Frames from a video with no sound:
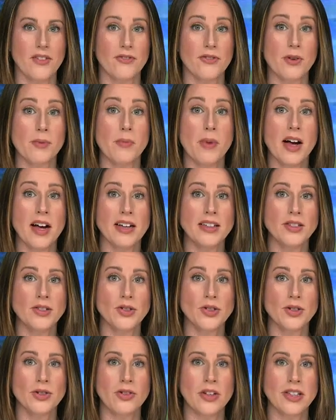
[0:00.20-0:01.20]
For
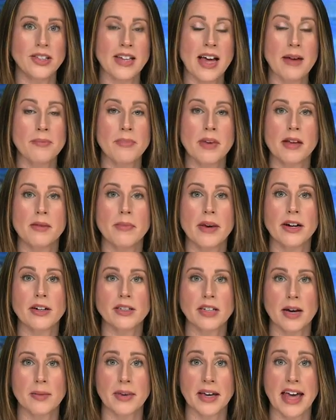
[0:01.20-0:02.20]
months, students at Maine
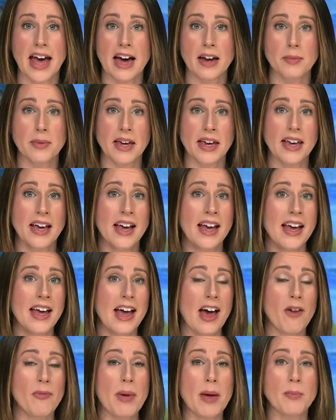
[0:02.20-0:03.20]
Maritime Academy
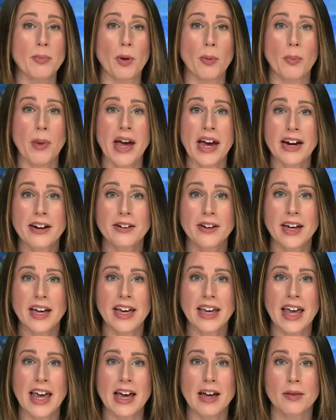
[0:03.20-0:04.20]
have been
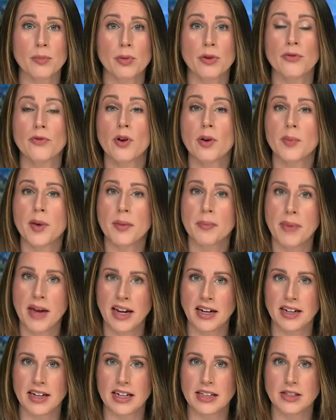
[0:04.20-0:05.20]
preparing and performing
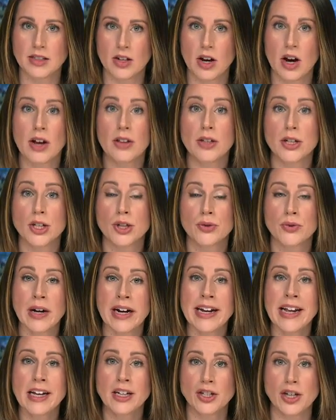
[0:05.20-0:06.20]
maintenance on the
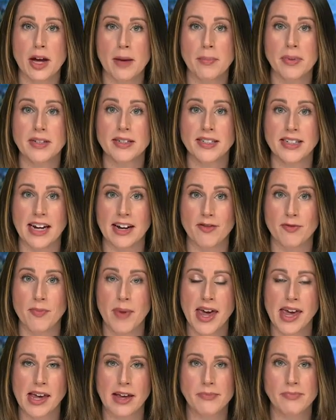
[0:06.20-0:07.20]
training ship State of
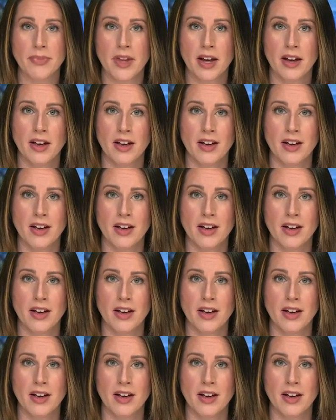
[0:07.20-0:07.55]
Maine.